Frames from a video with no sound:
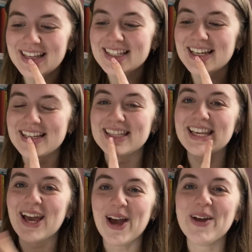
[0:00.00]
This is
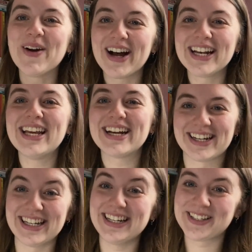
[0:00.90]
the Oh Honey
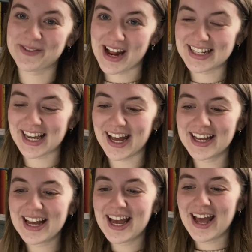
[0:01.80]
Honey sweater
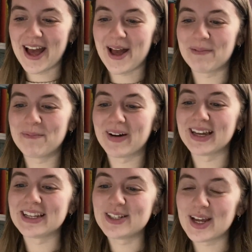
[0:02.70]
um,
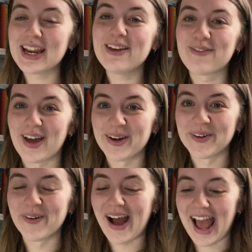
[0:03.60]
by Jenny
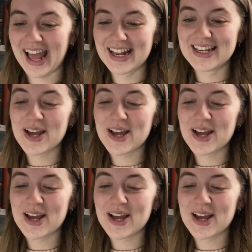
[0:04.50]
Fennell, and